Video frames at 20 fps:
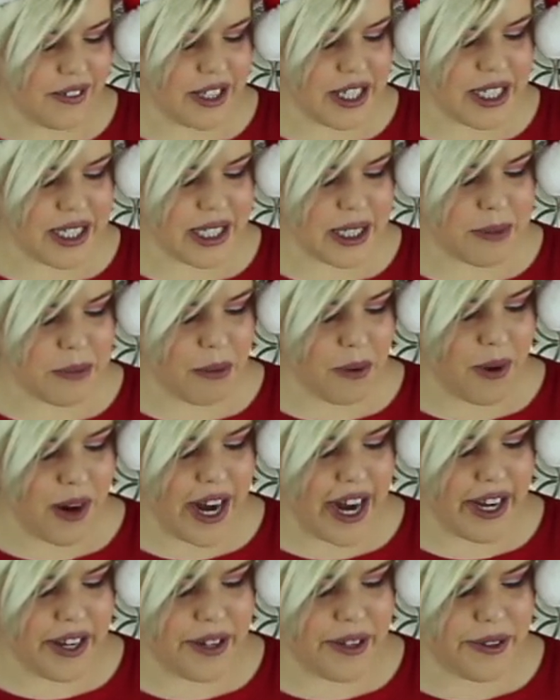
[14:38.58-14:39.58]
of this is
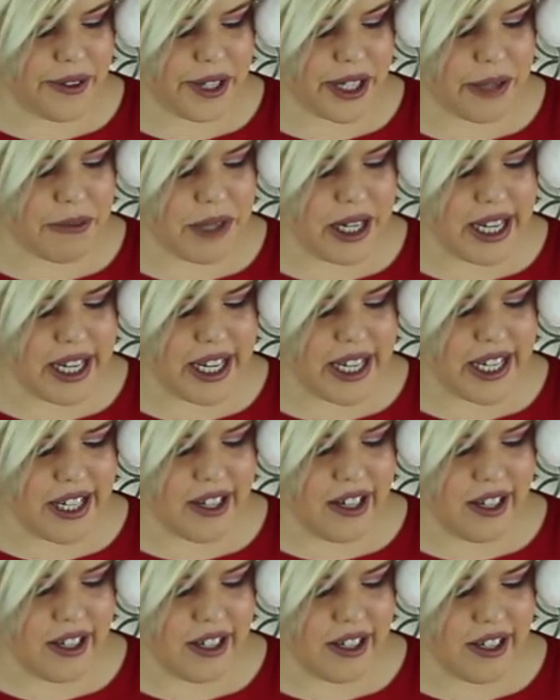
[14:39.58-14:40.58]
brand new to me.